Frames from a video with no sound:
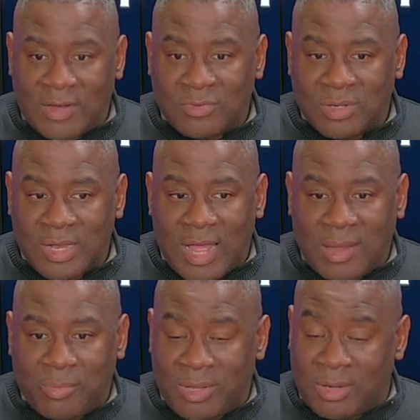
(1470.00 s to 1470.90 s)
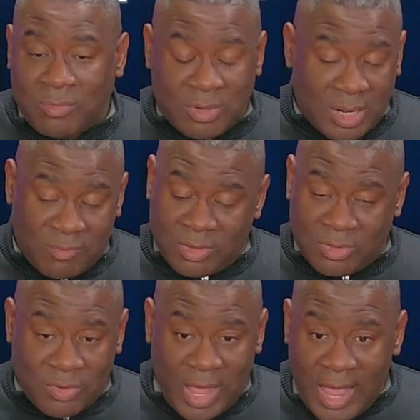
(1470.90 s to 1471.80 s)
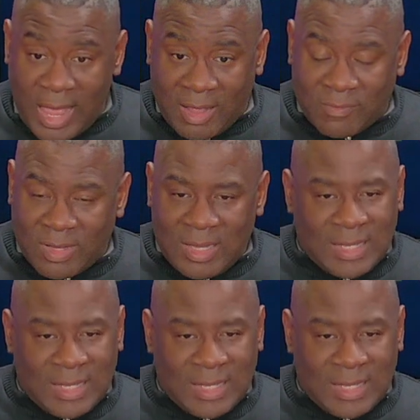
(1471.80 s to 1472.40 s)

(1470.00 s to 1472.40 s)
529 plan or whatever you have,